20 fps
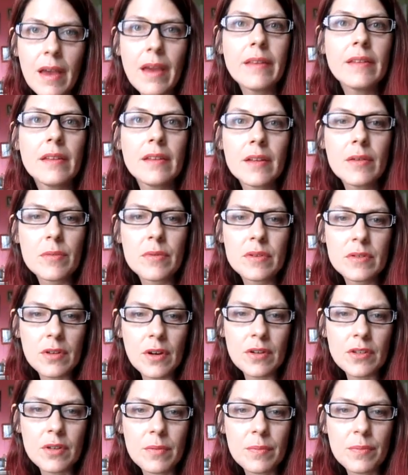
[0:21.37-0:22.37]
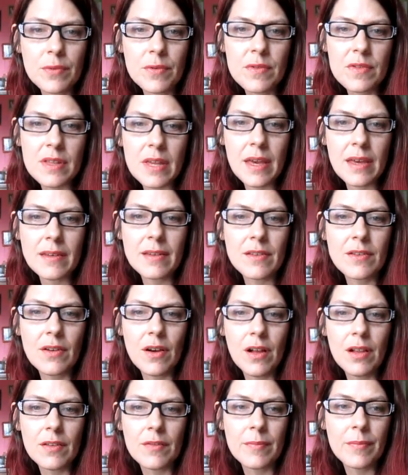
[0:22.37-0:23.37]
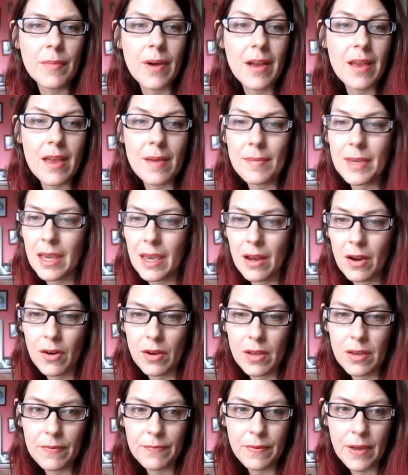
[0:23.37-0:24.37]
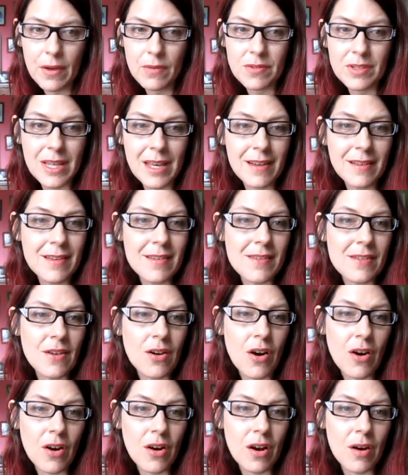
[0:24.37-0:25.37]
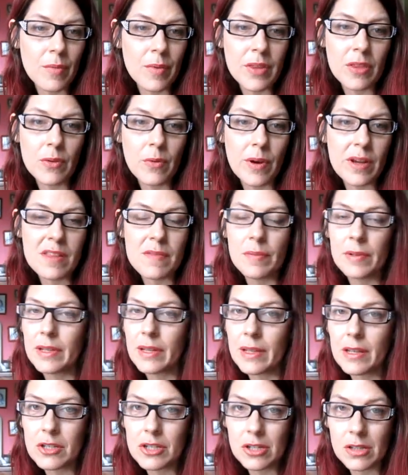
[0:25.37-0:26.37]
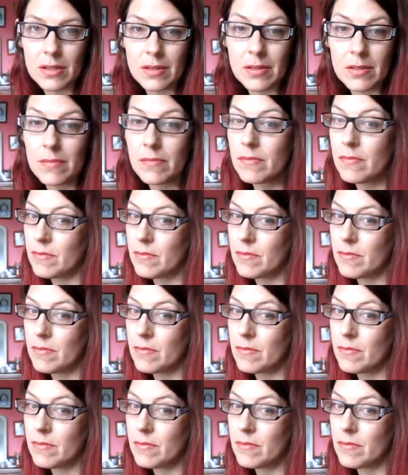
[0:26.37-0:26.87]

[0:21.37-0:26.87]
And then there was Dr. Bruce Hendadahl of Miami area, found dead in his car with no explanation.